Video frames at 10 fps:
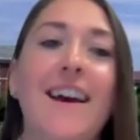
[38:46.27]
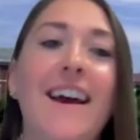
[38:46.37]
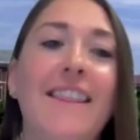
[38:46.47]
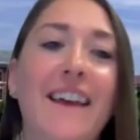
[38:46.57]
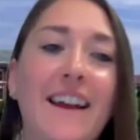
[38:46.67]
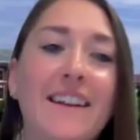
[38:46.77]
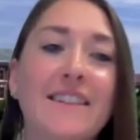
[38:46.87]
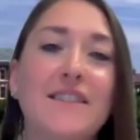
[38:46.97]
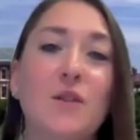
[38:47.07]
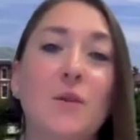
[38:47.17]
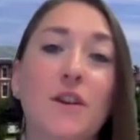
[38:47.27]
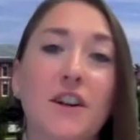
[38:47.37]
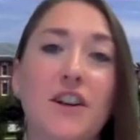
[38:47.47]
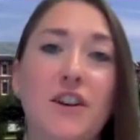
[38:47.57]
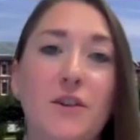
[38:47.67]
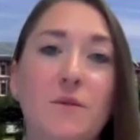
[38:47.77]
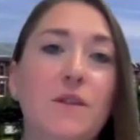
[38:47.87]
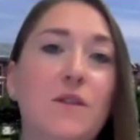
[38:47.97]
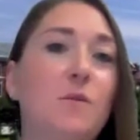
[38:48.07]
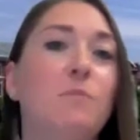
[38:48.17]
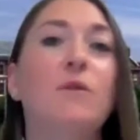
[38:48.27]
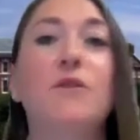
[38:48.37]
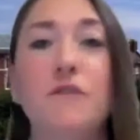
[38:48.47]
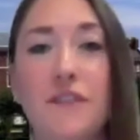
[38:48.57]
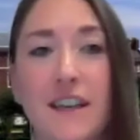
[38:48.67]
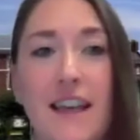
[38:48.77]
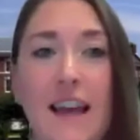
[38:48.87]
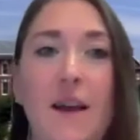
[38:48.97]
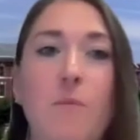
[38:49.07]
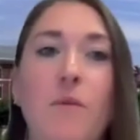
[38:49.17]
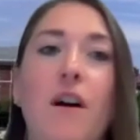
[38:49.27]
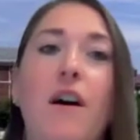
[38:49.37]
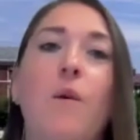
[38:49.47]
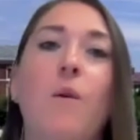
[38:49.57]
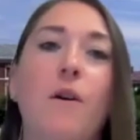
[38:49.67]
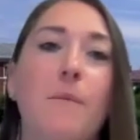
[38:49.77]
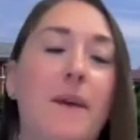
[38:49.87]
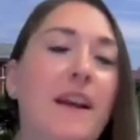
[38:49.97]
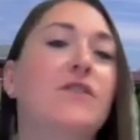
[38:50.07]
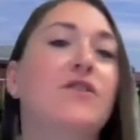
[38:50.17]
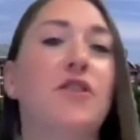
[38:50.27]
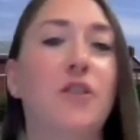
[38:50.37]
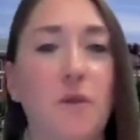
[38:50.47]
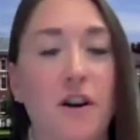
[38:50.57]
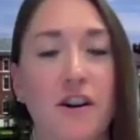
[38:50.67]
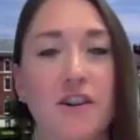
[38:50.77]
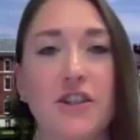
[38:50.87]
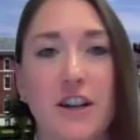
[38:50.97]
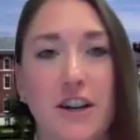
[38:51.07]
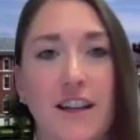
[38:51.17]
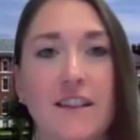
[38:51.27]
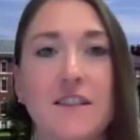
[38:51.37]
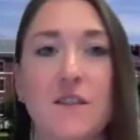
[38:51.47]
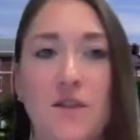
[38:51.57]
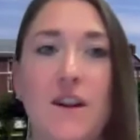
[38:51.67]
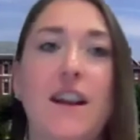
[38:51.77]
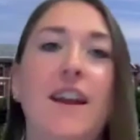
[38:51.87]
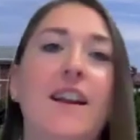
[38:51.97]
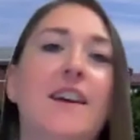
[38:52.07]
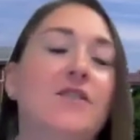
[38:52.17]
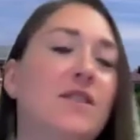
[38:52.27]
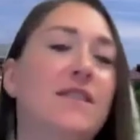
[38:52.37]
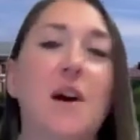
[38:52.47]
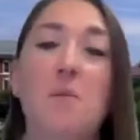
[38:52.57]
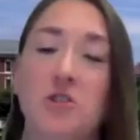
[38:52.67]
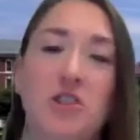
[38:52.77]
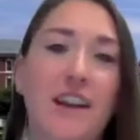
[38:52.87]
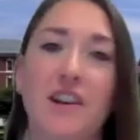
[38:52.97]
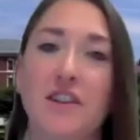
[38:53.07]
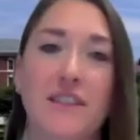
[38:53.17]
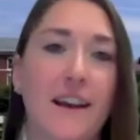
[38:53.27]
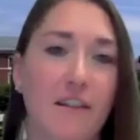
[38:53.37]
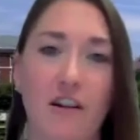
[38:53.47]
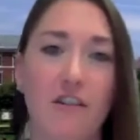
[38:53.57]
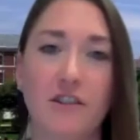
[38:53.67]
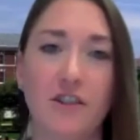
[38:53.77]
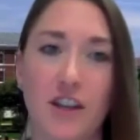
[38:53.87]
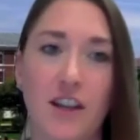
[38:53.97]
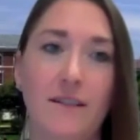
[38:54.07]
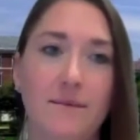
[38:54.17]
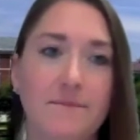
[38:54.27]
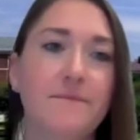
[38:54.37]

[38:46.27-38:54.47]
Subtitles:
And that is your cue to move the camera or make sure you are sharing the screen and just double check your technology.